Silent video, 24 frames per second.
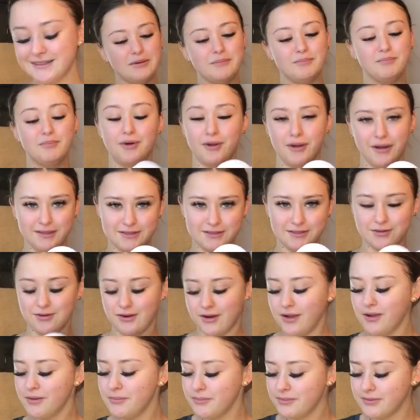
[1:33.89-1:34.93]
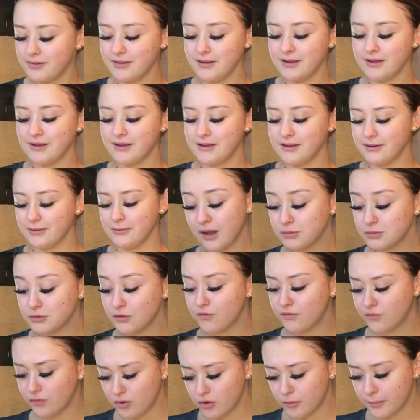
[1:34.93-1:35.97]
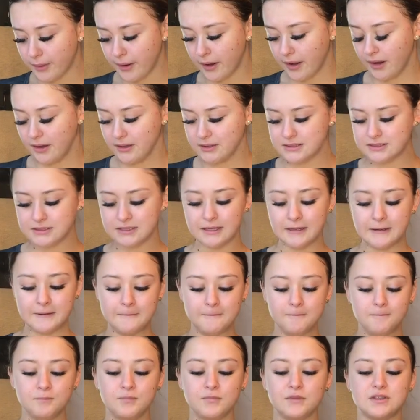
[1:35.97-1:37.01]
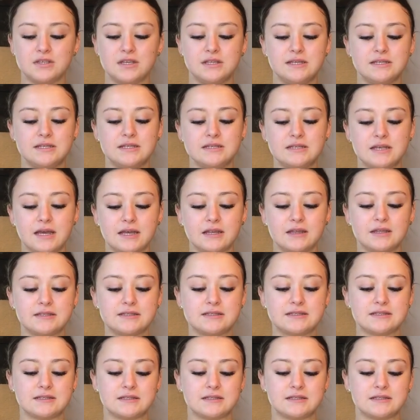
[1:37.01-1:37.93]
Body scrub. It comes with 4 parts. So this is like the